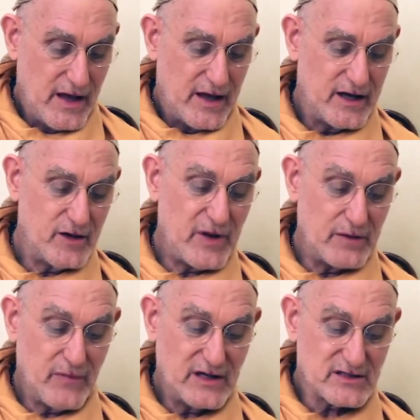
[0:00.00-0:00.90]
It had been
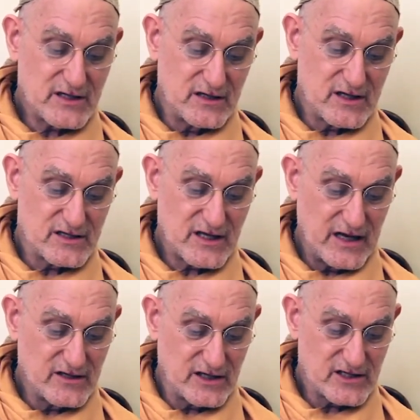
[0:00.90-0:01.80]
months since the
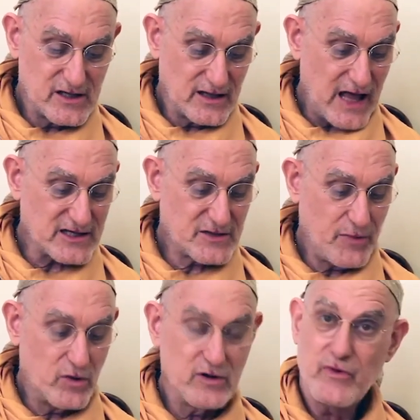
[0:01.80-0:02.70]
sage had last
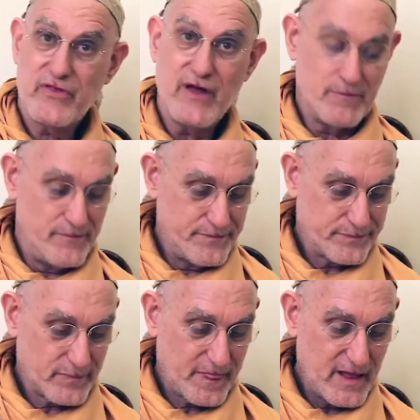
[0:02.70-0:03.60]
spoken with them.
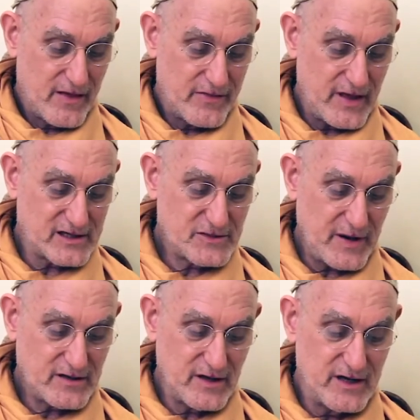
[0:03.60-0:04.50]
They
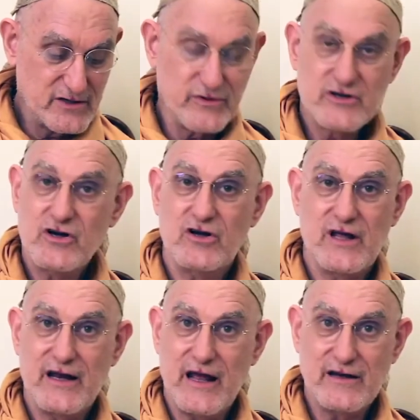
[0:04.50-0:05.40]
expected his return
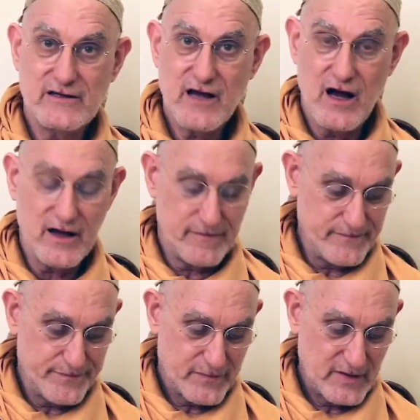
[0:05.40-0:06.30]
at any time.
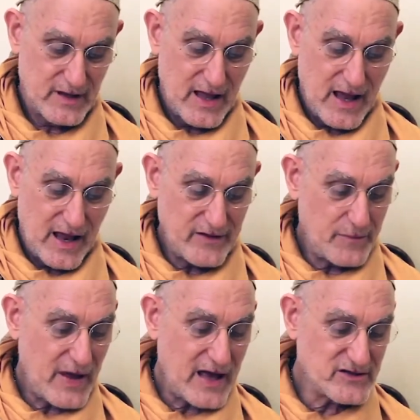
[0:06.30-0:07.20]
And they
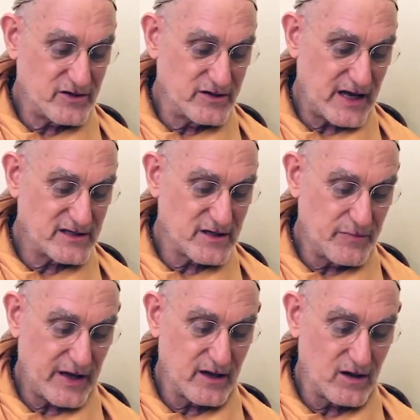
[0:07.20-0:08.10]
passed their days in
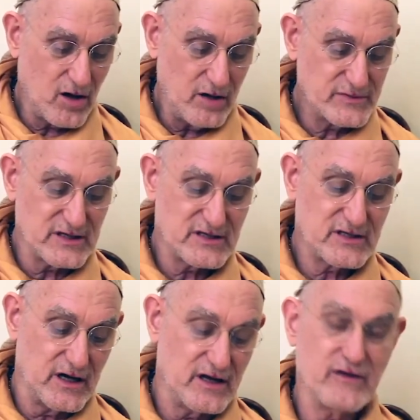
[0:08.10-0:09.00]
begging alms and
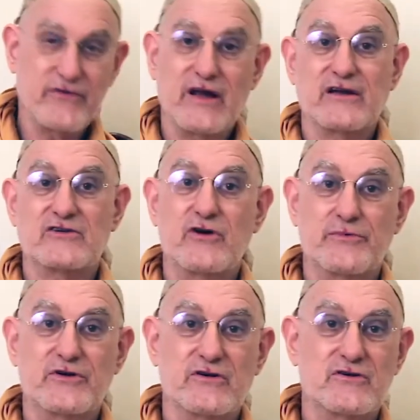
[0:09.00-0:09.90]
studying the Vedic
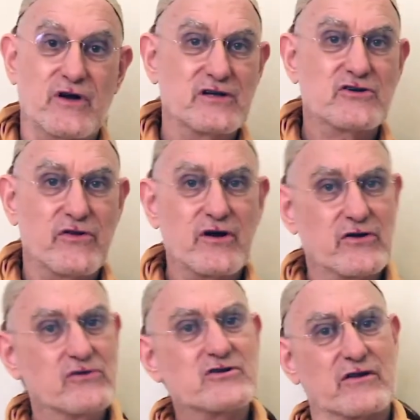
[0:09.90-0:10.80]
scriptures, right? So they're
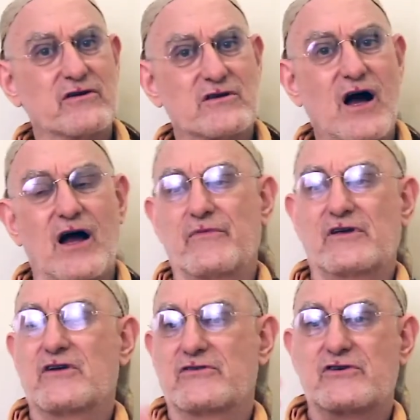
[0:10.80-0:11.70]
using their time.
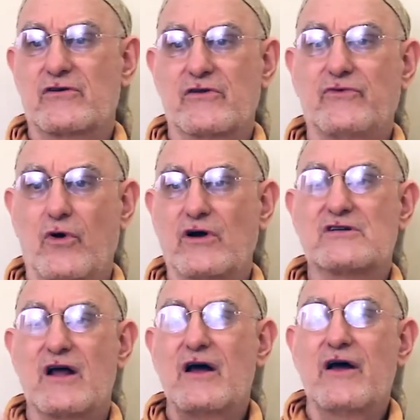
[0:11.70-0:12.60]
Since they're in the forest,
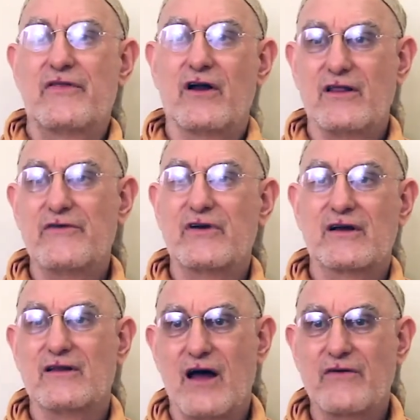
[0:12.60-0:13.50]
they're living a
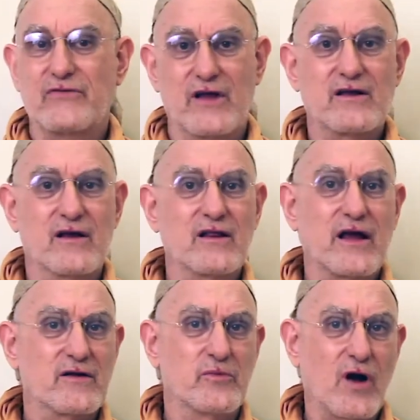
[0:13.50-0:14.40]
life like
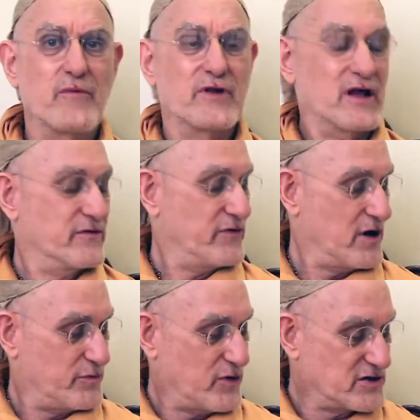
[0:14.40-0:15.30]
a Brahmin, like a
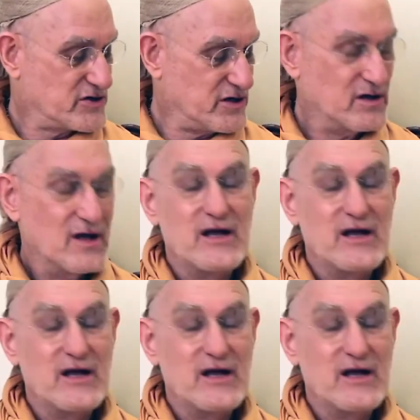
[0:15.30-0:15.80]
Vanaprastha.